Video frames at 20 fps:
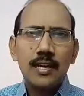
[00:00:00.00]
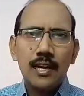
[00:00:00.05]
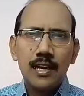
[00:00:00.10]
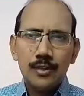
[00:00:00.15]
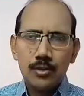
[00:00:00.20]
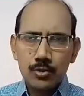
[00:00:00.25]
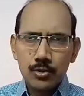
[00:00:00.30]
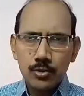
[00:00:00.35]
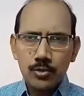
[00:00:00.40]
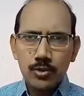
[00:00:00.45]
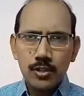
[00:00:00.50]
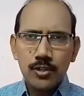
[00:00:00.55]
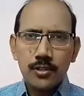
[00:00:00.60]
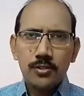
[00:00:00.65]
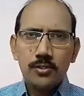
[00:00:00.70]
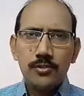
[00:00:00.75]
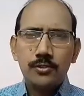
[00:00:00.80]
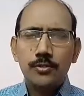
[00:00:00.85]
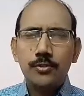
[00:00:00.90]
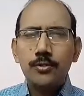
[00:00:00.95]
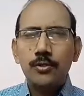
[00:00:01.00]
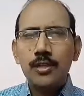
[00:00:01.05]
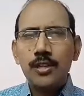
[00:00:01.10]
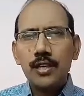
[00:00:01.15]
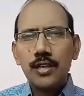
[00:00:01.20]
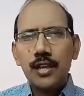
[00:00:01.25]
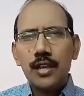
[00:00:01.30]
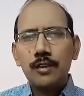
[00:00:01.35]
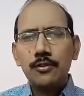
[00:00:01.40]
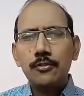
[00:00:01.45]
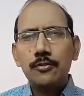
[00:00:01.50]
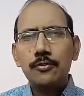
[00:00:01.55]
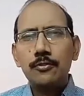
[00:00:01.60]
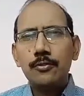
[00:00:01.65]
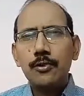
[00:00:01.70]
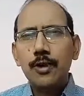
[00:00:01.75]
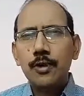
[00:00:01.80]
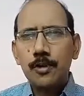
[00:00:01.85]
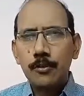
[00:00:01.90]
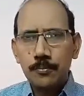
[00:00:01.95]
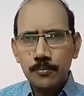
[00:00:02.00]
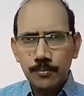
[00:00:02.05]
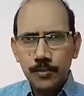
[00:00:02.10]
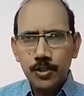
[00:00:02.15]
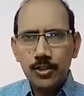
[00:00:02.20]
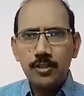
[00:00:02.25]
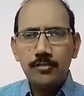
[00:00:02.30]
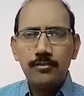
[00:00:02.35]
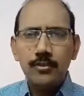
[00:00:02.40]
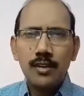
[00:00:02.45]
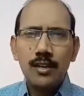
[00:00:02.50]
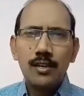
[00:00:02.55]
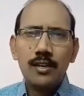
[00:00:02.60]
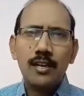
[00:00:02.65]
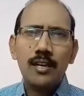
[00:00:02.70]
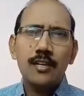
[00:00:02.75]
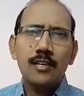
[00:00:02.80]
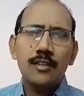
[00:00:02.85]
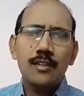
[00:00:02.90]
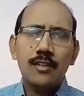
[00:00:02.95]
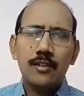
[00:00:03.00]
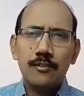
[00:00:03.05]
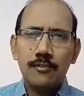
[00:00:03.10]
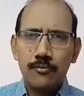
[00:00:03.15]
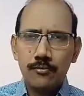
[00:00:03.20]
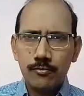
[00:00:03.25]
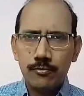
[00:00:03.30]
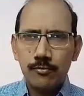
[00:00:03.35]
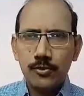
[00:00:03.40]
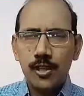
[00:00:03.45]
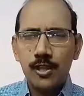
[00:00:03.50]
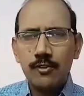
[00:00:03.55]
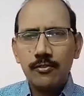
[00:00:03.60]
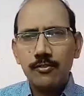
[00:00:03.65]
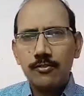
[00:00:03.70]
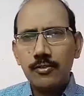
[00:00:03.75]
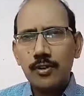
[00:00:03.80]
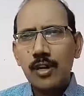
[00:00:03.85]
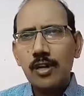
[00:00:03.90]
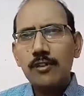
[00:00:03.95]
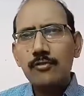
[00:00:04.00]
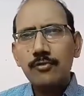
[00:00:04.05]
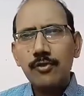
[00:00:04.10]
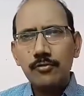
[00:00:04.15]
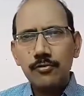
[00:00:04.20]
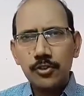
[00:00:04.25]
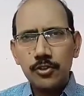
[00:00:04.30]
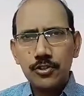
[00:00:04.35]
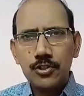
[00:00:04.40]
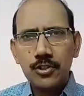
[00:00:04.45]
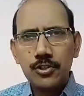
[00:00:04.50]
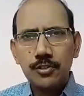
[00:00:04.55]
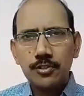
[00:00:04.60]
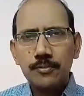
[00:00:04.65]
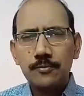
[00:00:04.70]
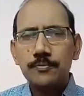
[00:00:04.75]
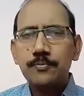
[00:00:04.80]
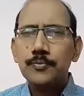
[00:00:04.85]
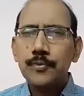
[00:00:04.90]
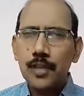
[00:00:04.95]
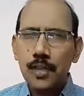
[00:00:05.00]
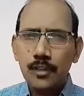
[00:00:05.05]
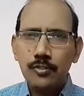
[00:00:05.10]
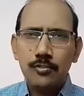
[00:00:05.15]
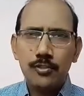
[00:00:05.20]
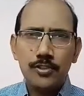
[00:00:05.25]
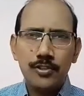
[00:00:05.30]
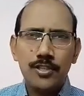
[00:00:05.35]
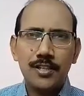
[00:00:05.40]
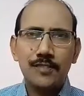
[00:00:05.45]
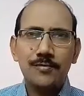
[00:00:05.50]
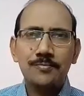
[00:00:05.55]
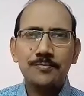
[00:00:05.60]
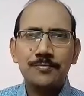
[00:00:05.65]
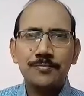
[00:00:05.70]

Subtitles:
and so that you can have a beautiful and kind of colorful future in future.